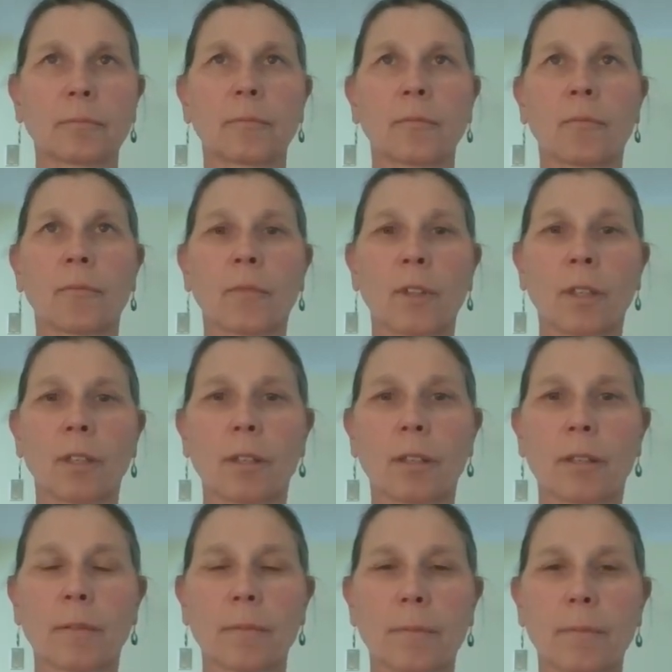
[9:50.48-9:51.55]

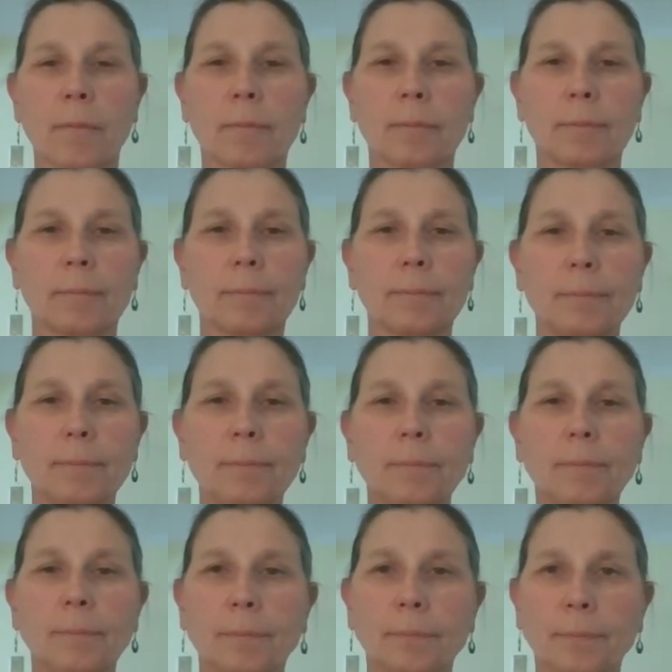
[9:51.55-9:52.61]

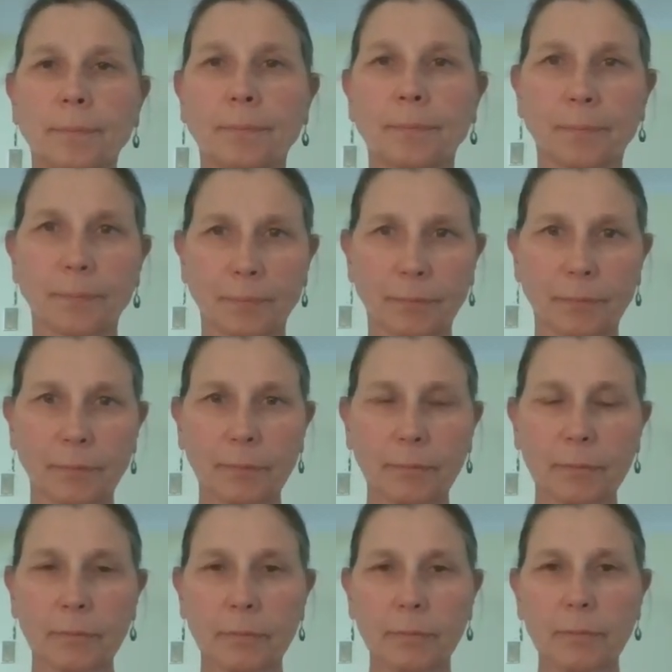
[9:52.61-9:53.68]

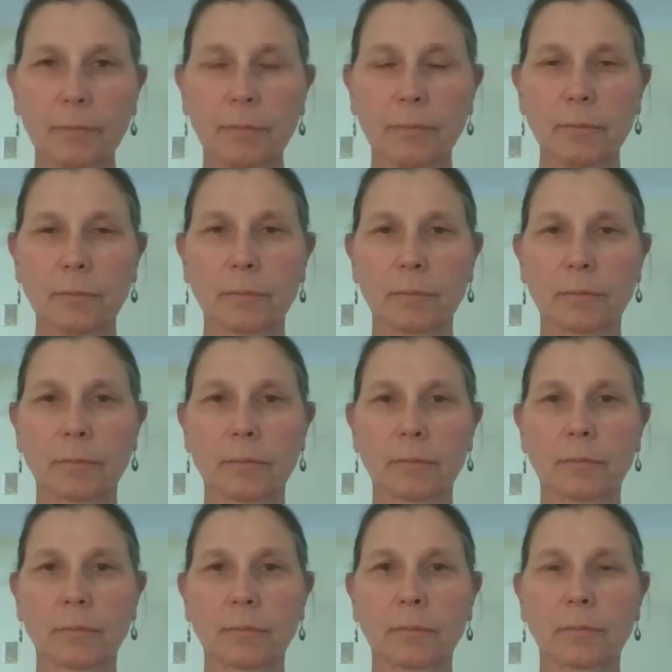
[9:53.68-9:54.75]

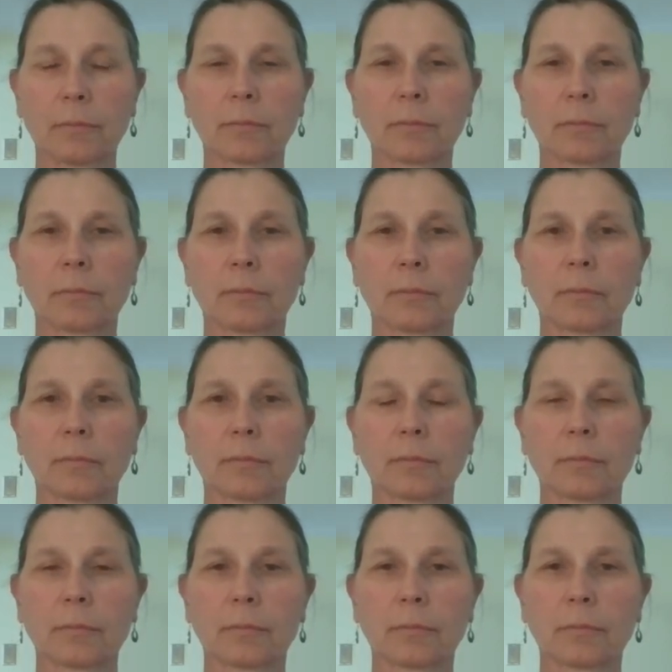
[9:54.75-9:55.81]

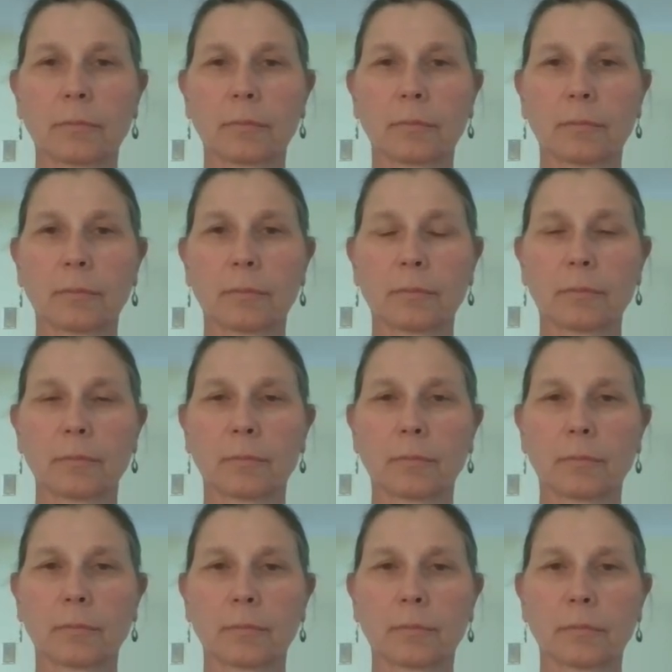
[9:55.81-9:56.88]

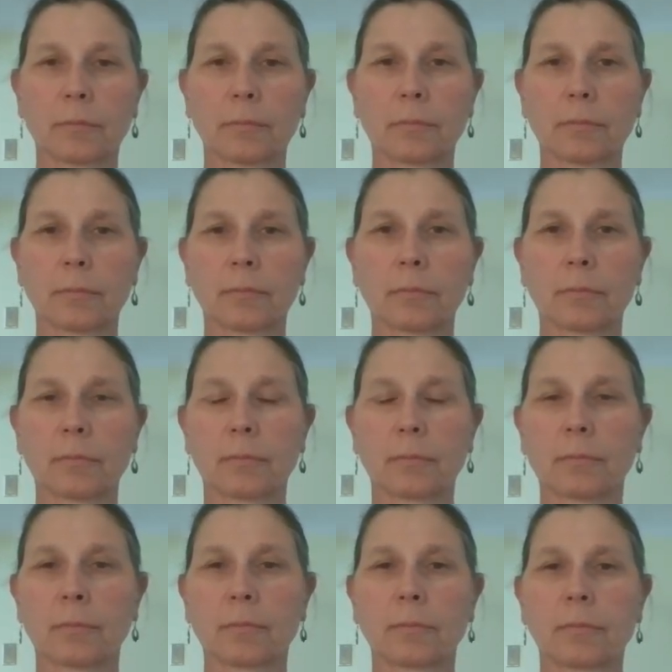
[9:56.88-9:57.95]

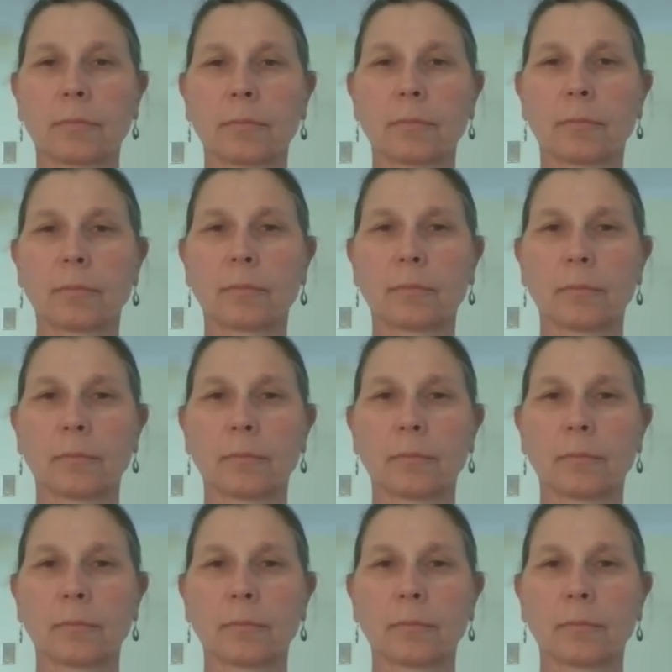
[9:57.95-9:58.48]
This person isn't speaking.